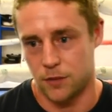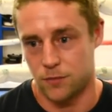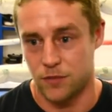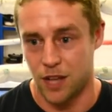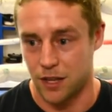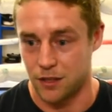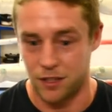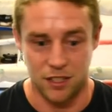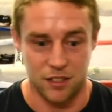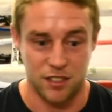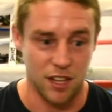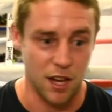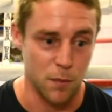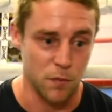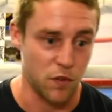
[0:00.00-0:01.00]
I, it's the
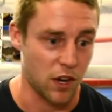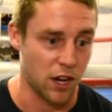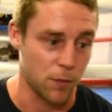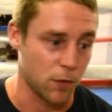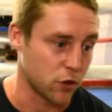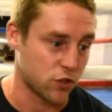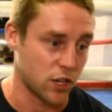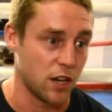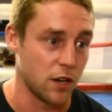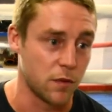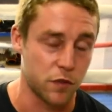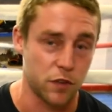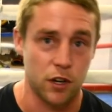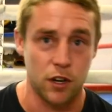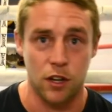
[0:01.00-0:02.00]
same thing. I'm not training them
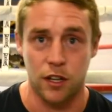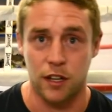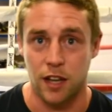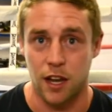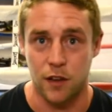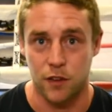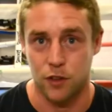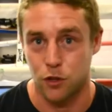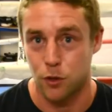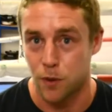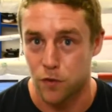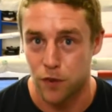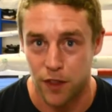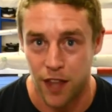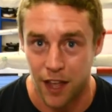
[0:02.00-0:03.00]
for an holiday. If they're coming
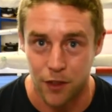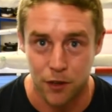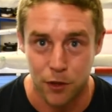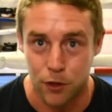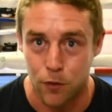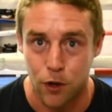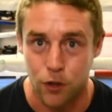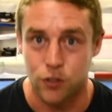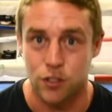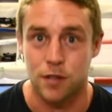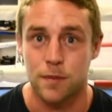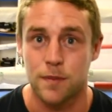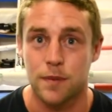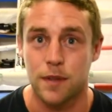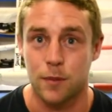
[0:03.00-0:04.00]
for that, they're in the wrong gym.
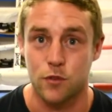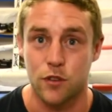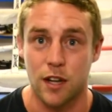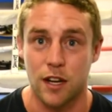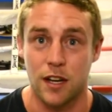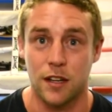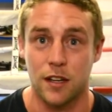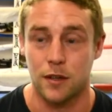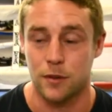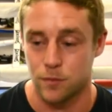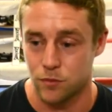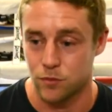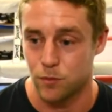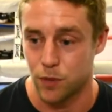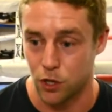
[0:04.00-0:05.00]
I'm right. training you
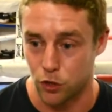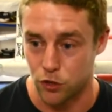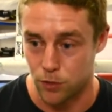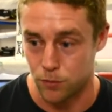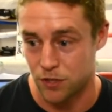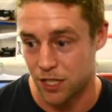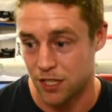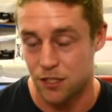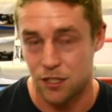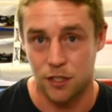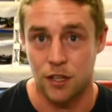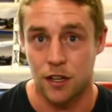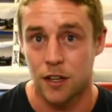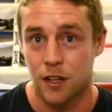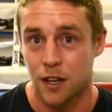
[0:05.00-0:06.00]
because I'm teaching
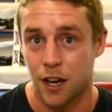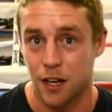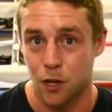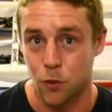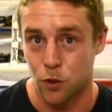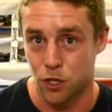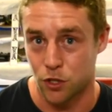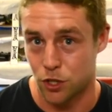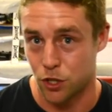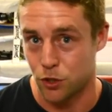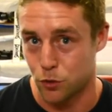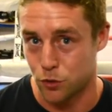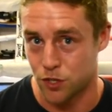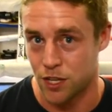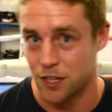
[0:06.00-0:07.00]
you, and I want you to
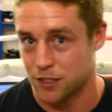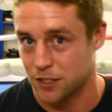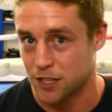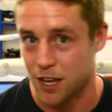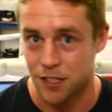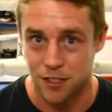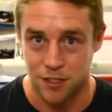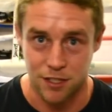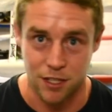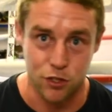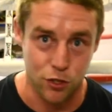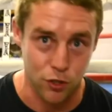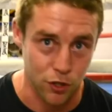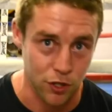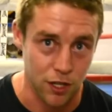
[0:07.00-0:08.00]
use the exercises I
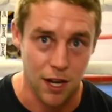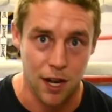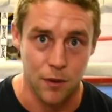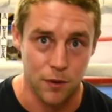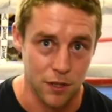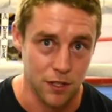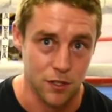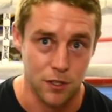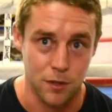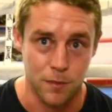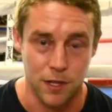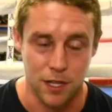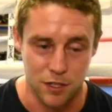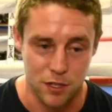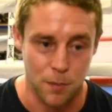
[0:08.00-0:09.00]
show you out of the gym.
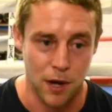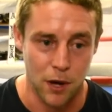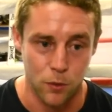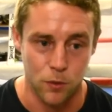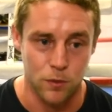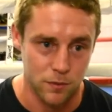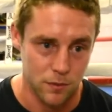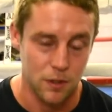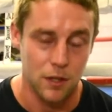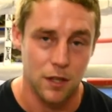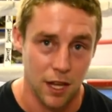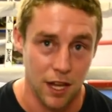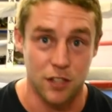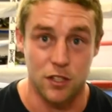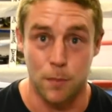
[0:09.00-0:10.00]
It's about
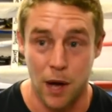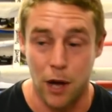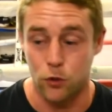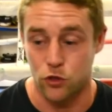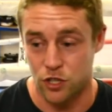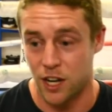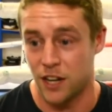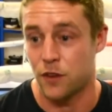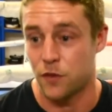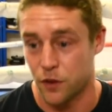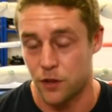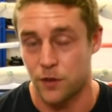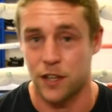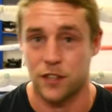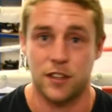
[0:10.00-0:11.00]
it's about training
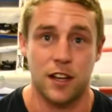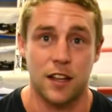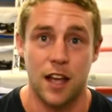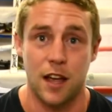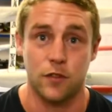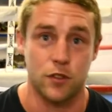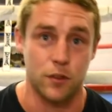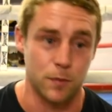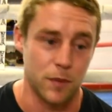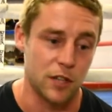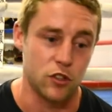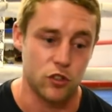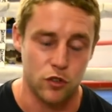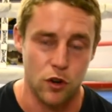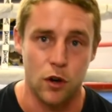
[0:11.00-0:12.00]
for the rest of your life, so being
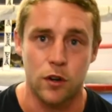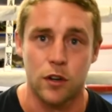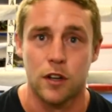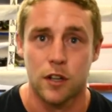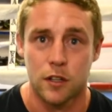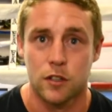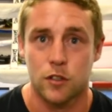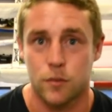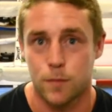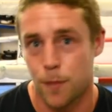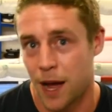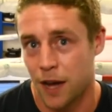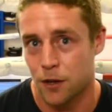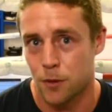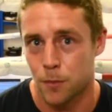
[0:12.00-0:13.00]
strong,
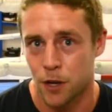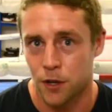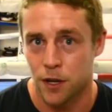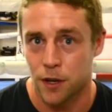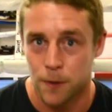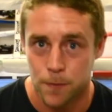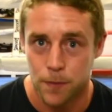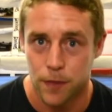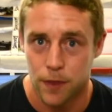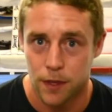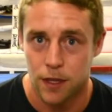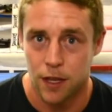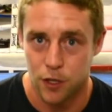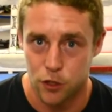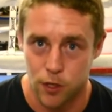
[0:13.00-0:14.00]
mind and body. So
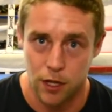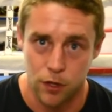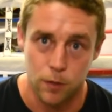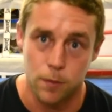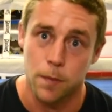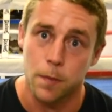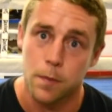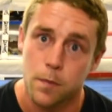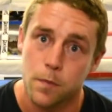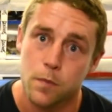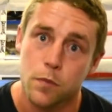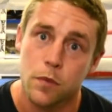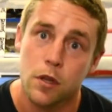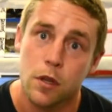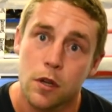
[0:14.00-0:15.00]
how do people so, get to
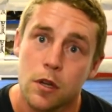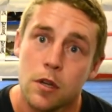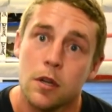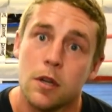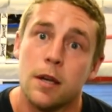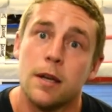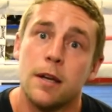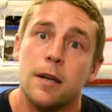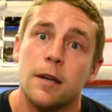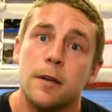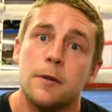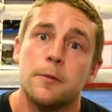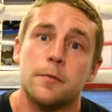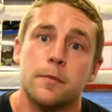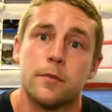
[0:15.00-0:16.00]
know the gym and
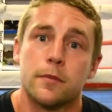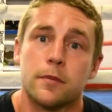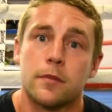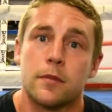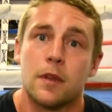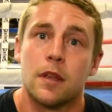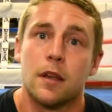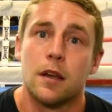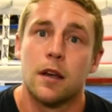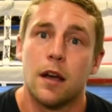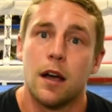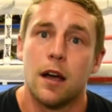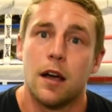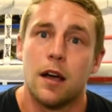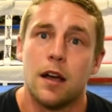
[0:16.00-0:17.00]
where it is and, and
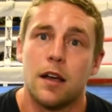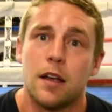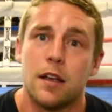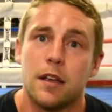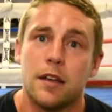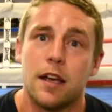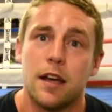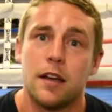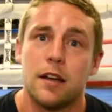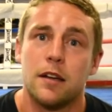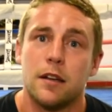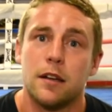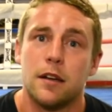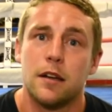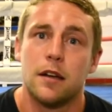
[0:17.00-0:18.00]
more and, and yeah.
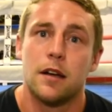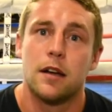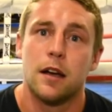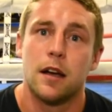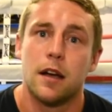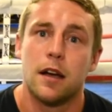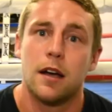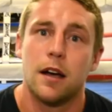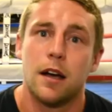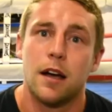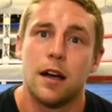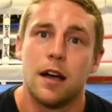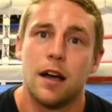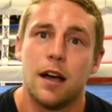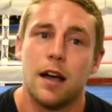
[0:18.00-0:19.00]
come along? How does that
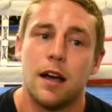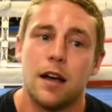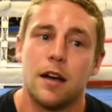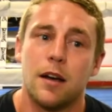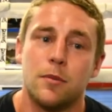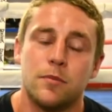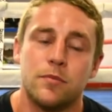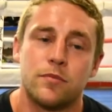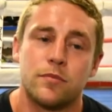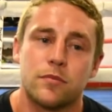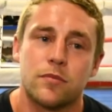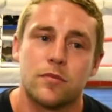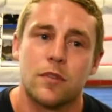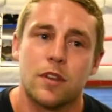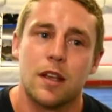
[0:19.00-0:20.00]
happen? Um,
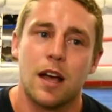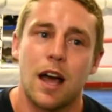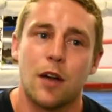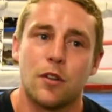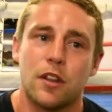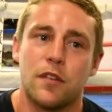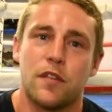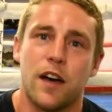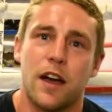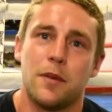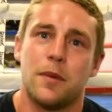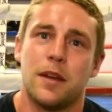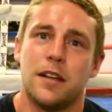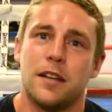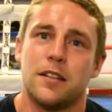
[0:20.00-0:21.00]
how do they find me?